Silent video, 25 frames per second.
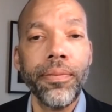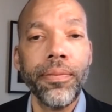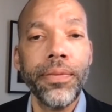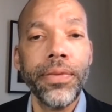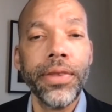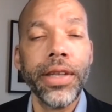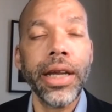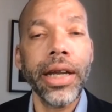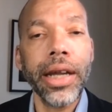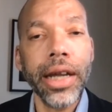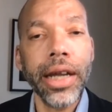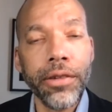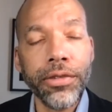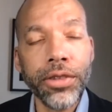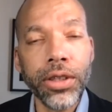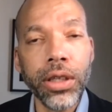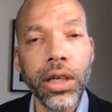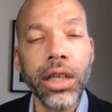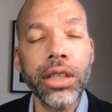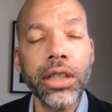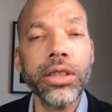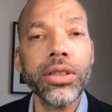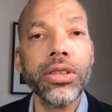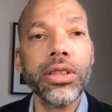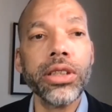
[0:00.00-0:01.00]
They have to
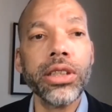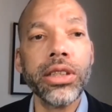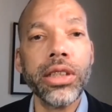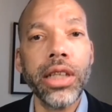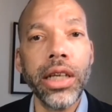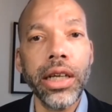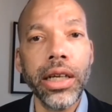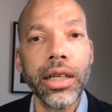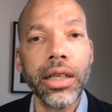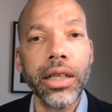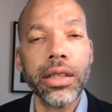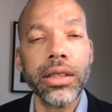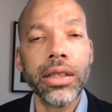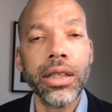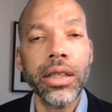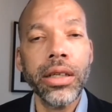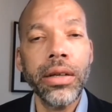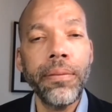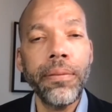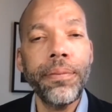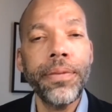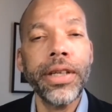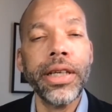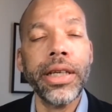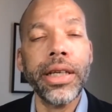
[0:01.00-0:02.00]
understand
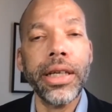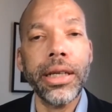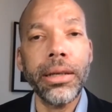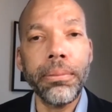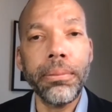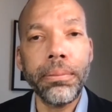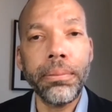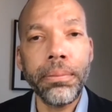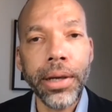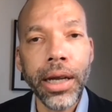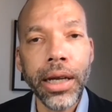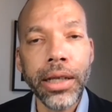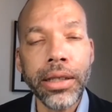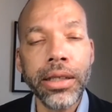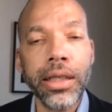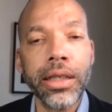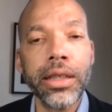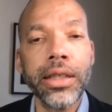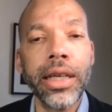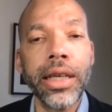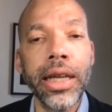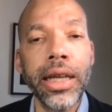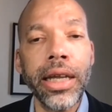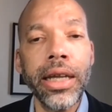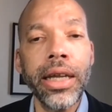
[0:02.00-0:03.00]
the impact that
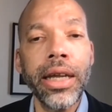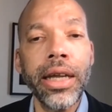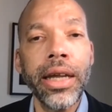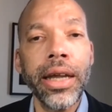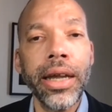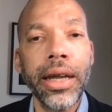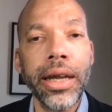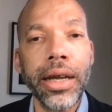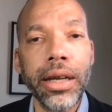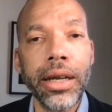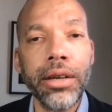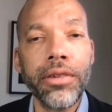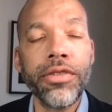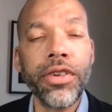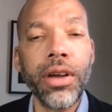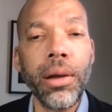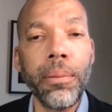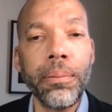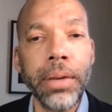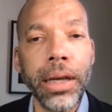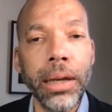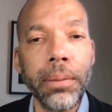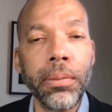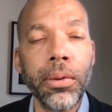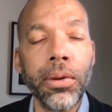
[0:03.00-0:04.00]
they have on
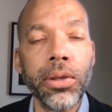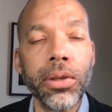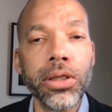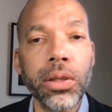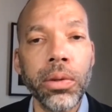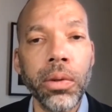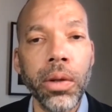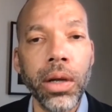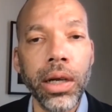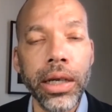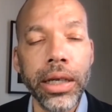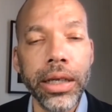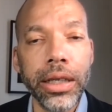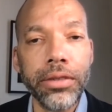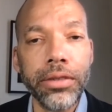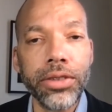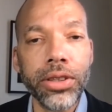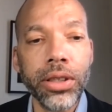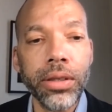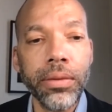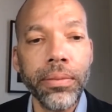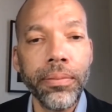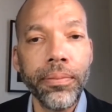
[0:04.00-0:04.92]
people's lives.